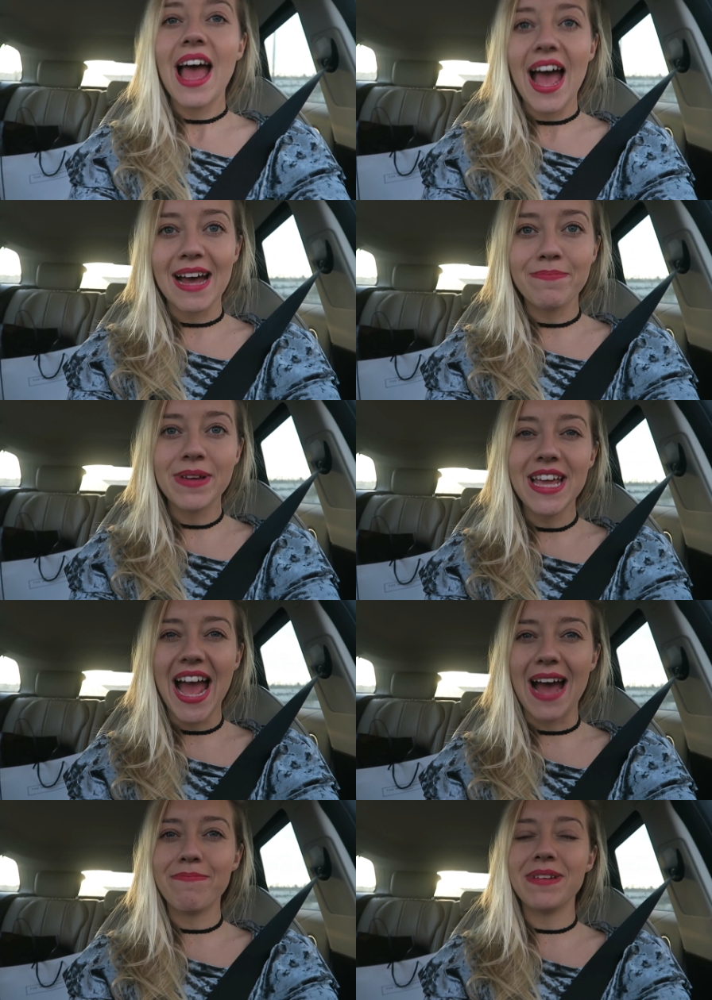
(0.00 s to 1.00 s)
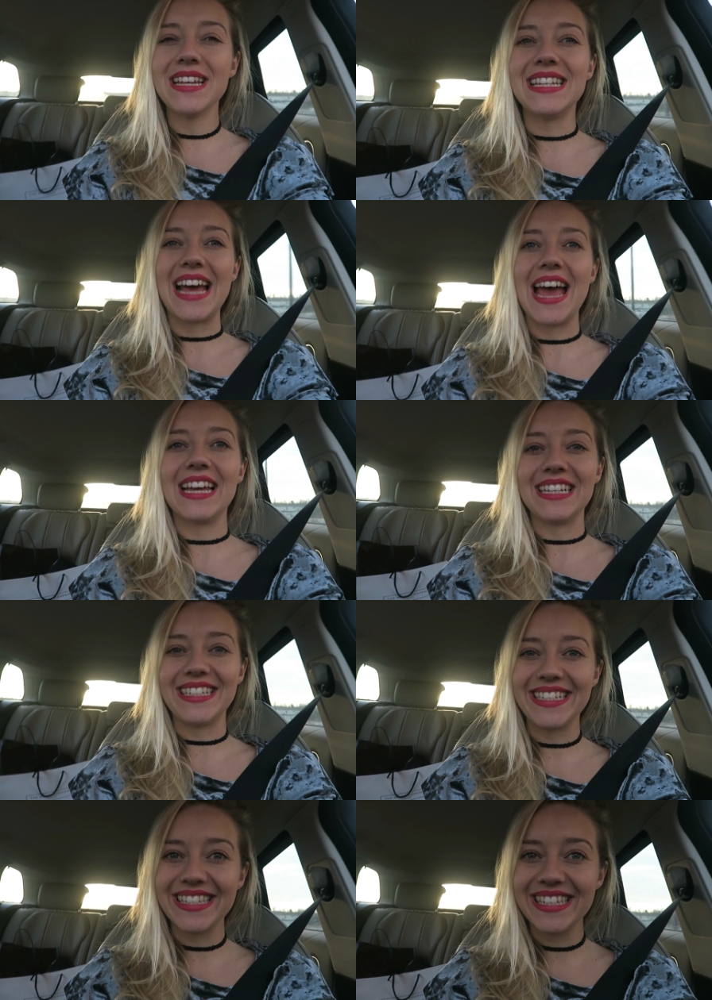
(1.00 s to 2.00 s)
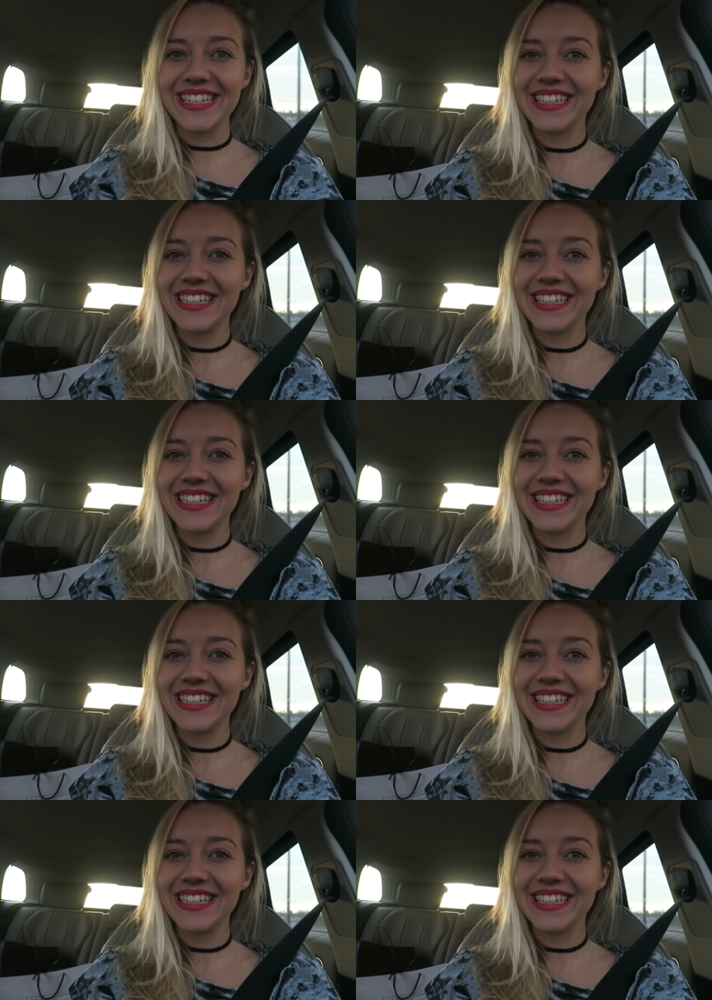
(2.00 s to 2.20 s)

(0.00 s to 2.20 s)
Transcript: happy, happy days.